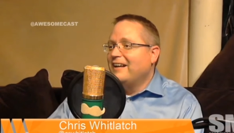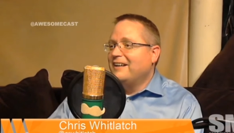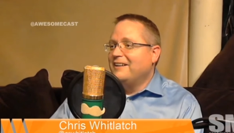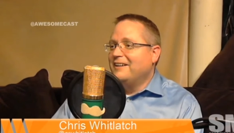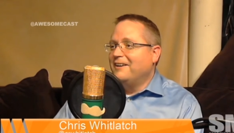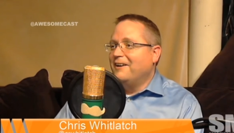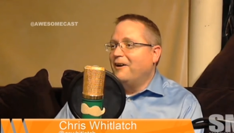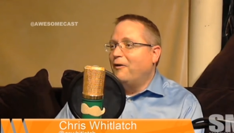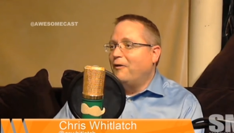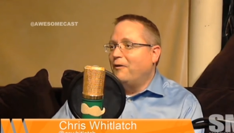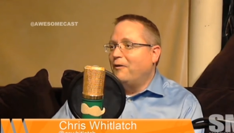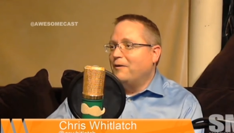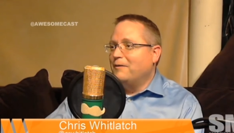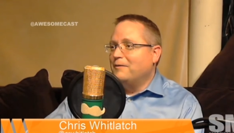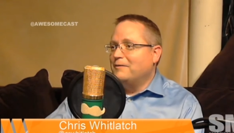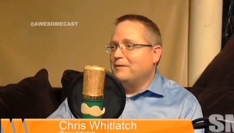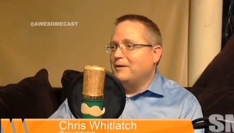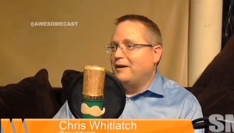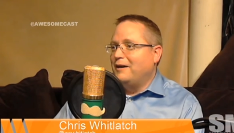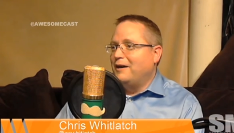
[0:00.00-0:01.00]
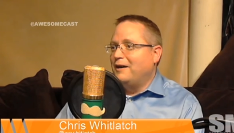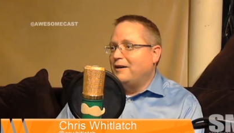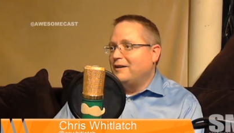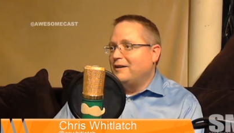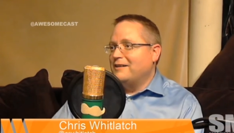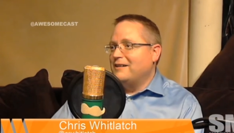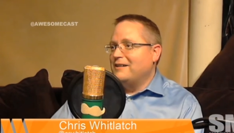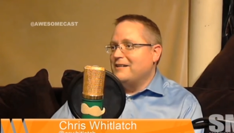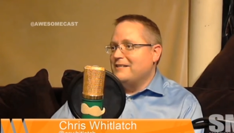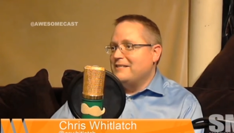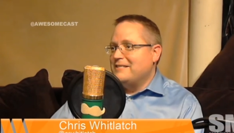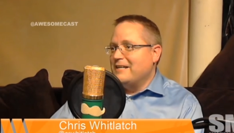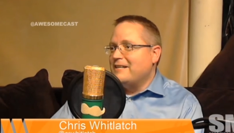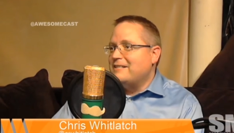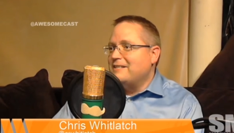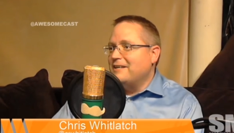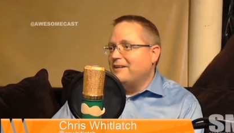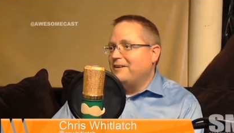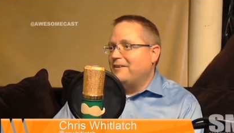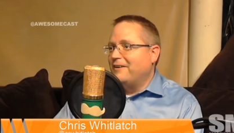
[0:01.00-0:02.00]
you know,
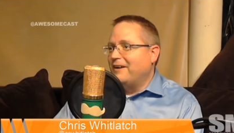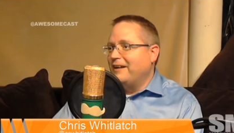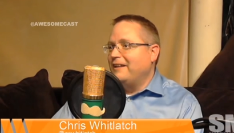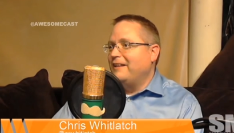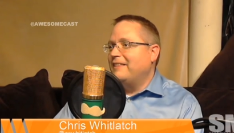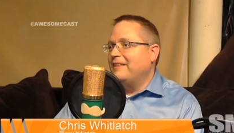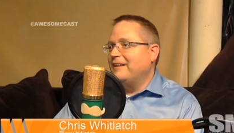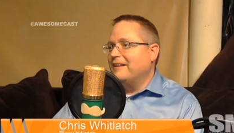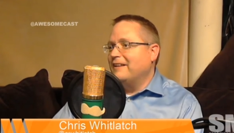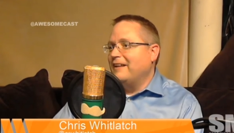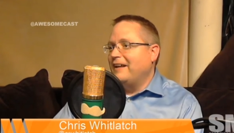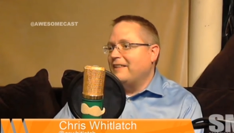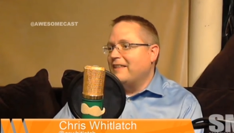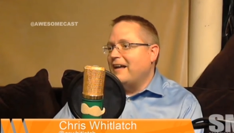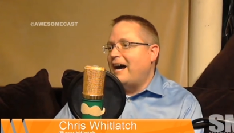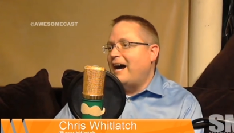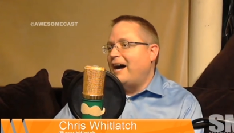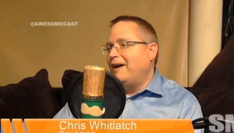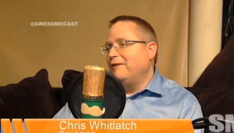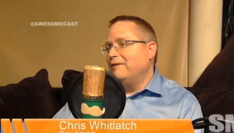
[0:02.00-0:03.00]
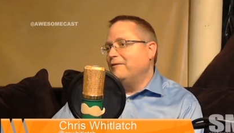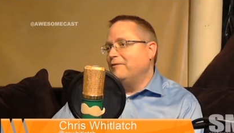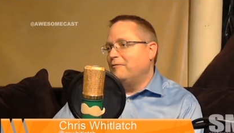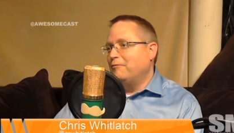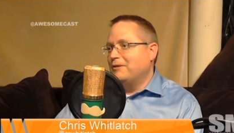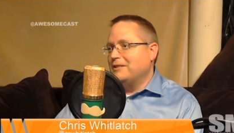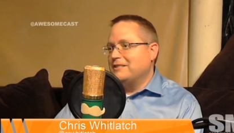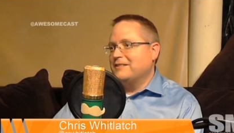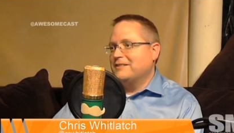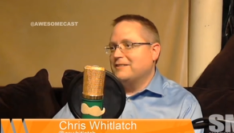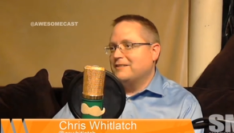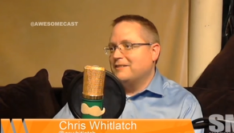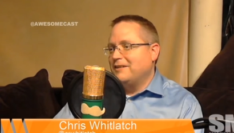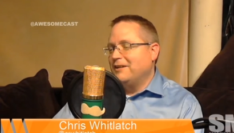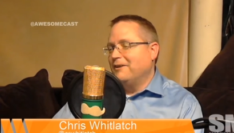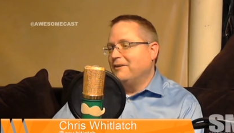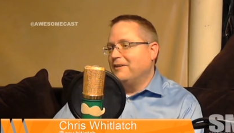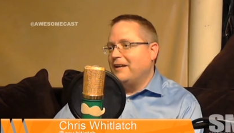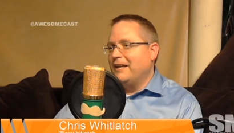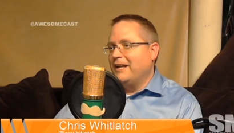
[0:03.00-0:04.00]
addicted or anything like that. Which no, is, no.
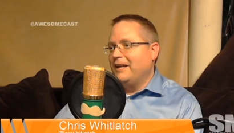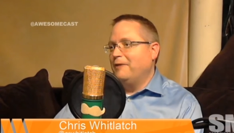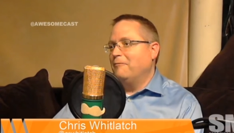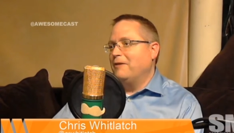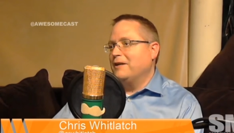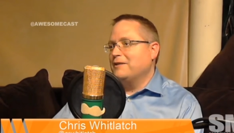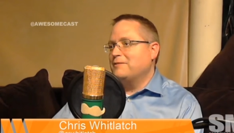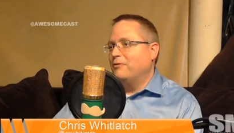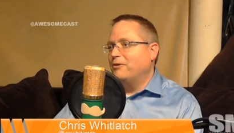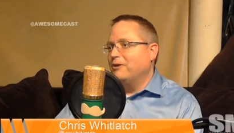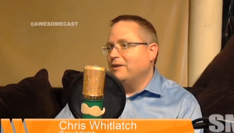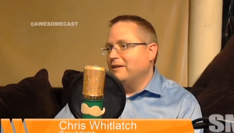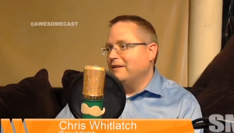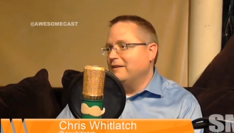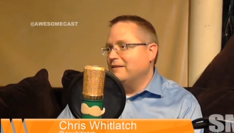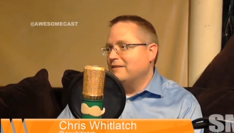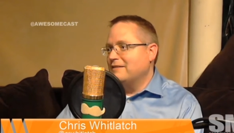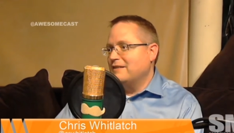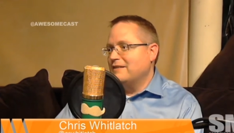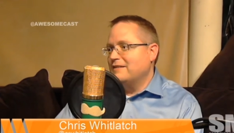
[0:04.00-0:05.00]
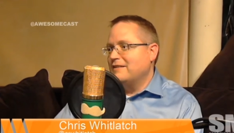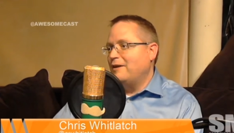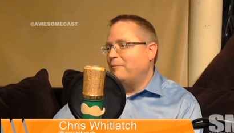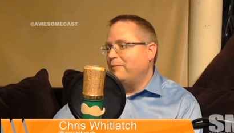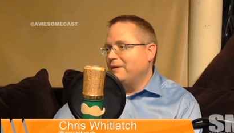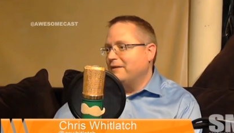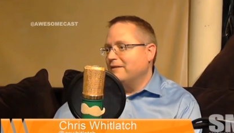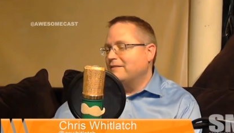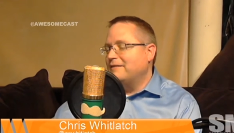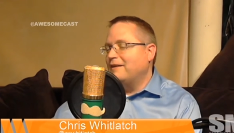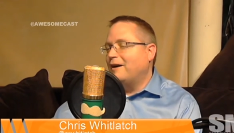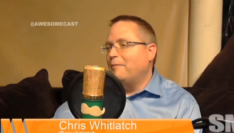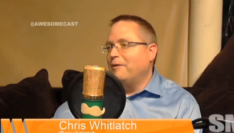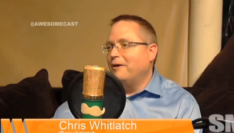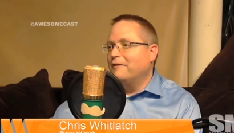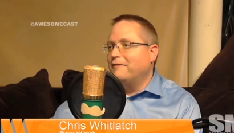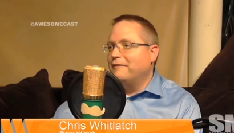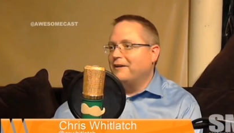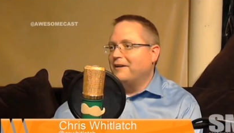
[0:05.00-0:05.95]
You know, Get In Westmoreland is helping to stop overdoses. I'm